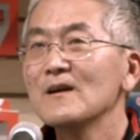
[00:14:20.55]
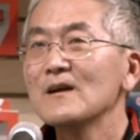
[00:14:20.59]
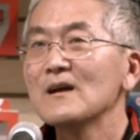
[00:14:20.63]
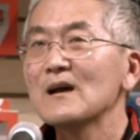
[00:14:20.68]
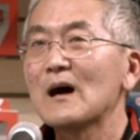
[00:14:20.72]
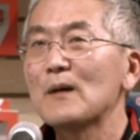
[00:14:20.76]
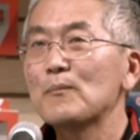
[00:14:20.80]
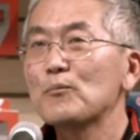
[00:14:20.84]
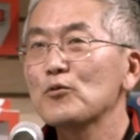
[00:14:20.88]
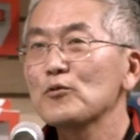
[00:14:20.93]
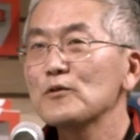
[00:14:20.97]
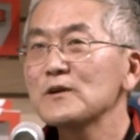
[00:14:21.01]

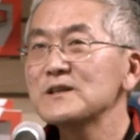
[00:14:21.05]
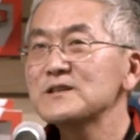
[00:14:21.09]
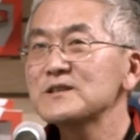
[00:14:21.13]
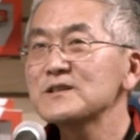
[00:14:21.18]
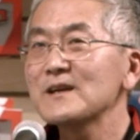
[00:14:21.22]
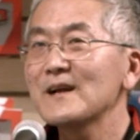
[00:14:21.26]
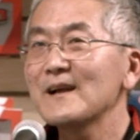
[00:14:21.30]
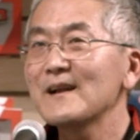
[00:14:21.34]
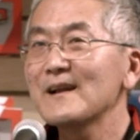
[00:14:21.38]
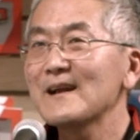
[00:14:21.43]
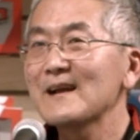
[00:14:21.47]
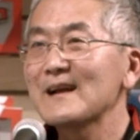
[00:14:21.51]

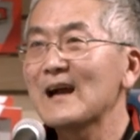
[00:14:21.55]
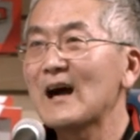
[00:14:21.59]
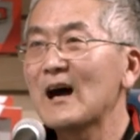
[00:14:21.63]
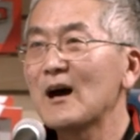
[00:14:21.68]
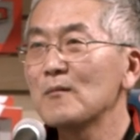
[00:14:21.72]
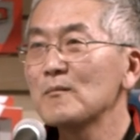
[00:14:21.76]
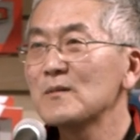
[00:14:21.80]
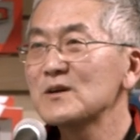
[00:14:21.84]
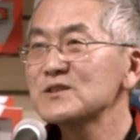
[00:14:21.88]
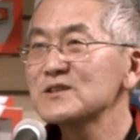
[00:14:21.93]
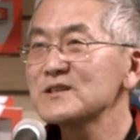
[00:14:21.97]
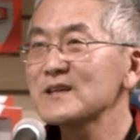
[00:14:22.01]
appreciating how
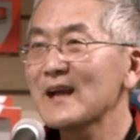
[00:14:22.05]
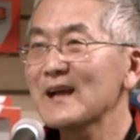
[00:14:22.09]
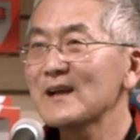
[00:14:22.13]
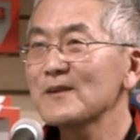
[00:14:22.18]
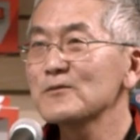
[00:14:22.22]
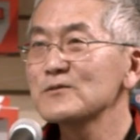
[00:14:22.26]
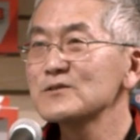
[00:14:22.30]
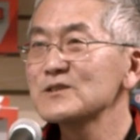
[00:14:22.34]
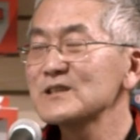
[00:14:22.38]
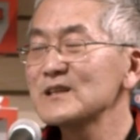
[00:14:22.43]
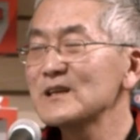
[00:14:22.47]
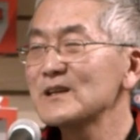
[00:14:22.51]
much
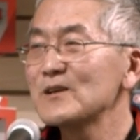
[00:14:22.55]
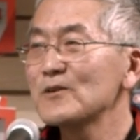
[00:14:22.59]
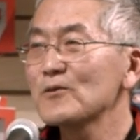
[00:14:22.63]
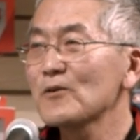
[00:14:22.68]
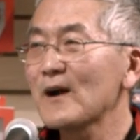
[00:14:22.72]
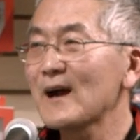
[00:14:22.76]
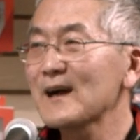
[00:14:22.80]
energy you're